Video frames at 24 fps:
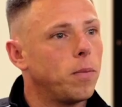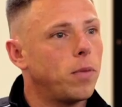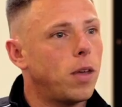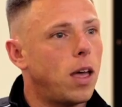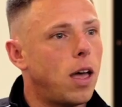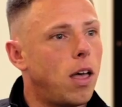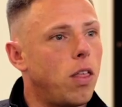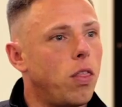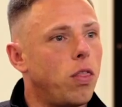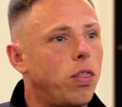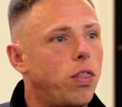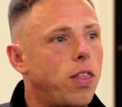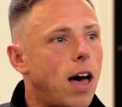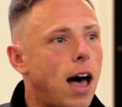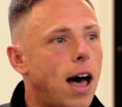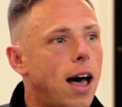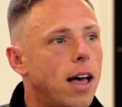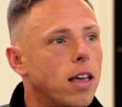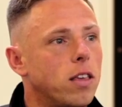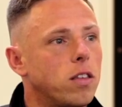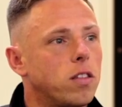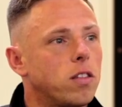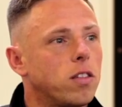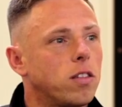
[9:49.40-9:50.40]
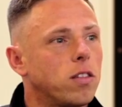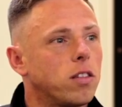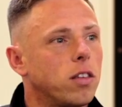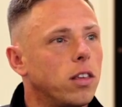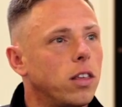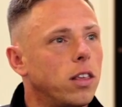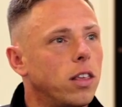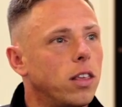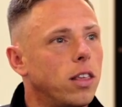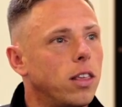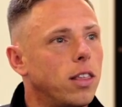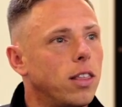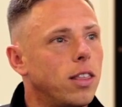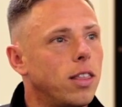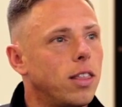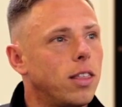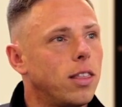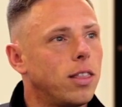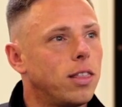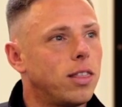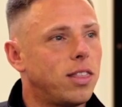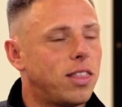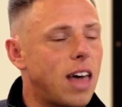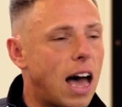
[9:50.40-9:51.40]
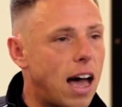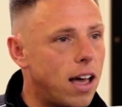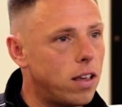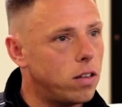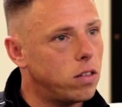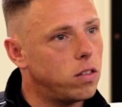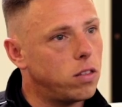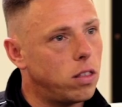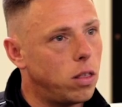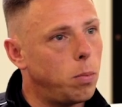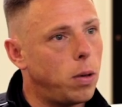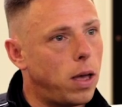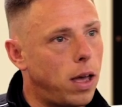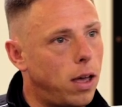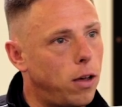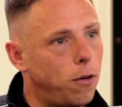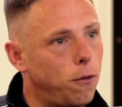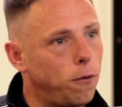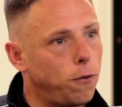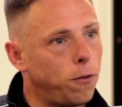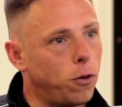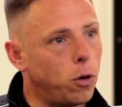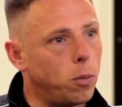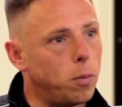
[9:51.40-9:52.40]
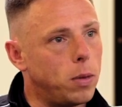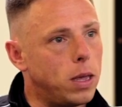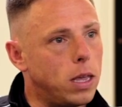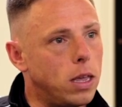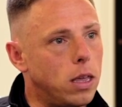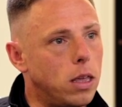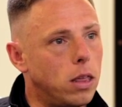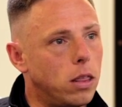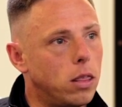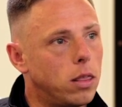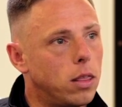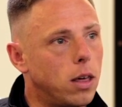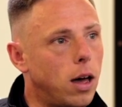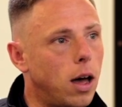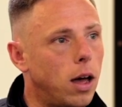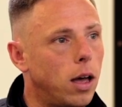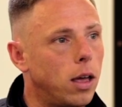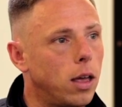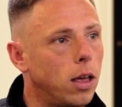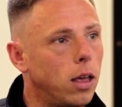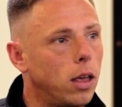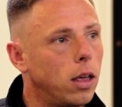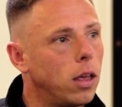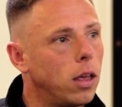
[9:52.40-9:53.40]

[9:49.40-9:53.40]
And that's the bit for me that